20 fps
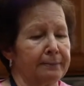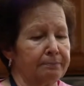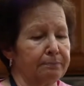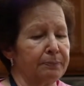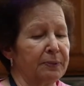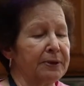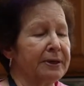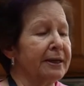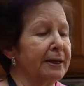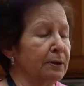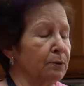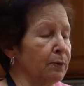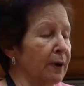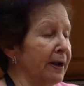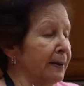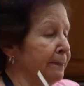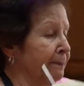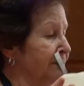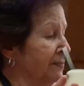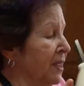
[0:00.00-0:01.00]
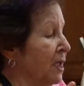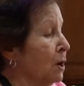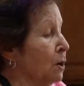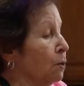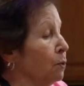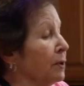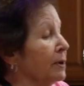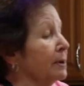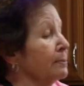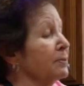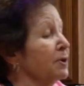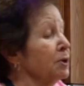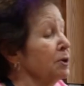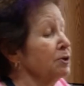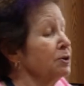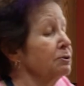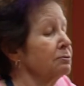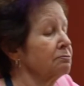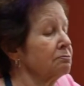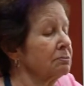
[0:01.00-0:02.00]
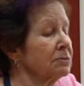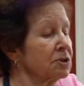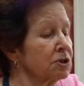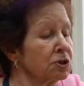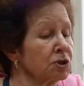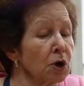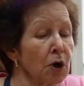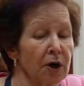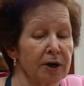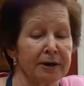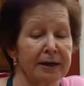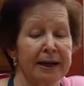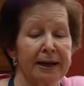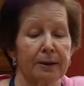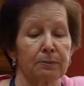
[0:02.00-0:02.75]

But anyway, what I'm going to start now,